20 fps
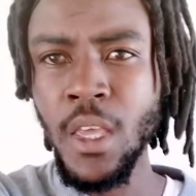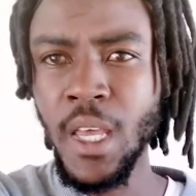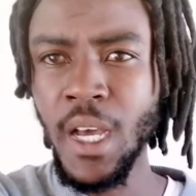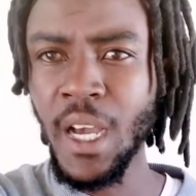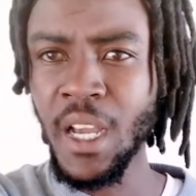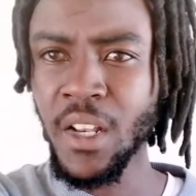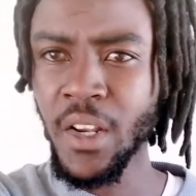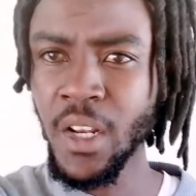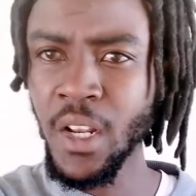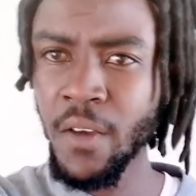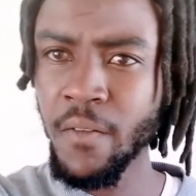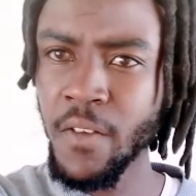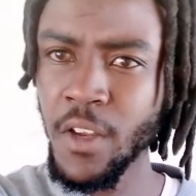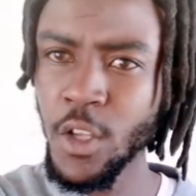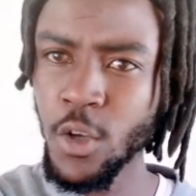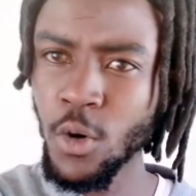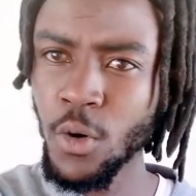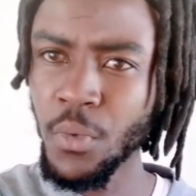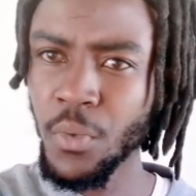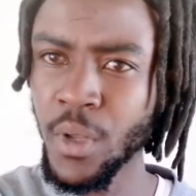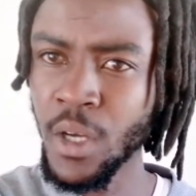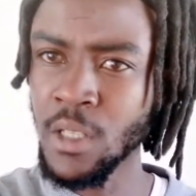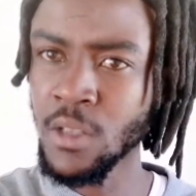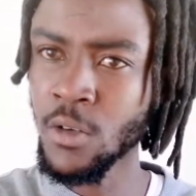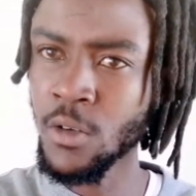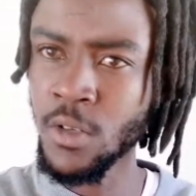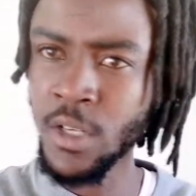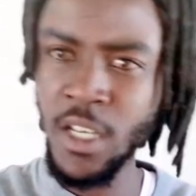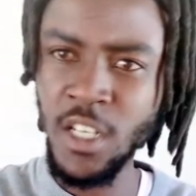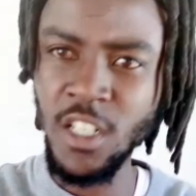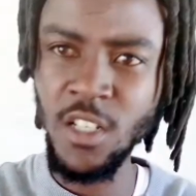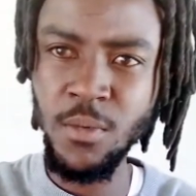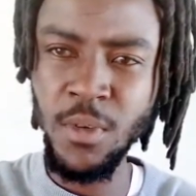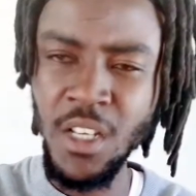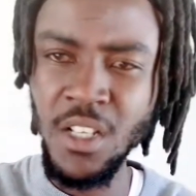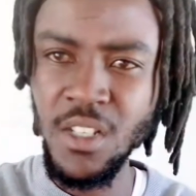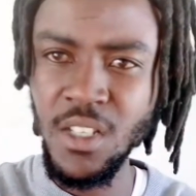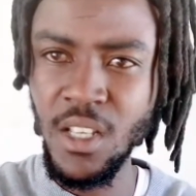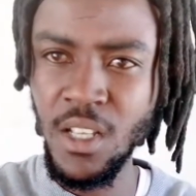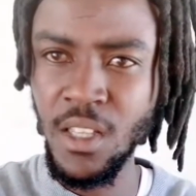Yeah, I did a video on that, on
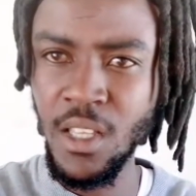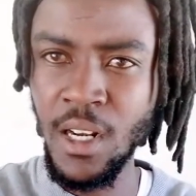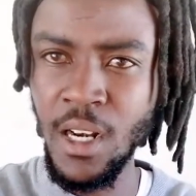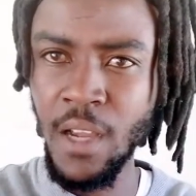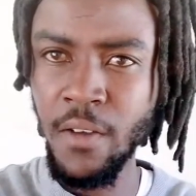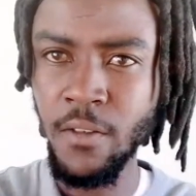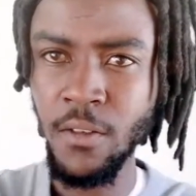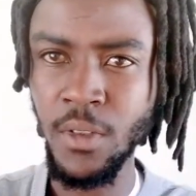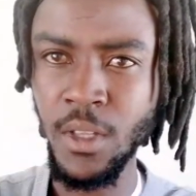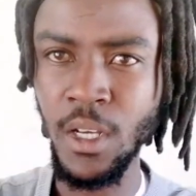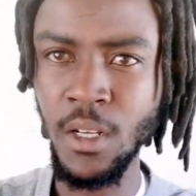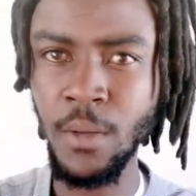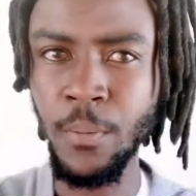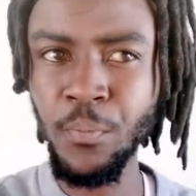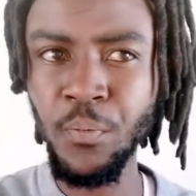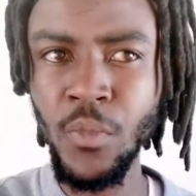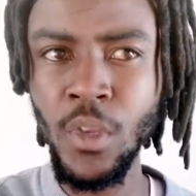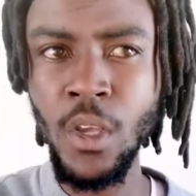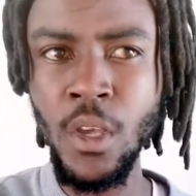experiencing the life on that.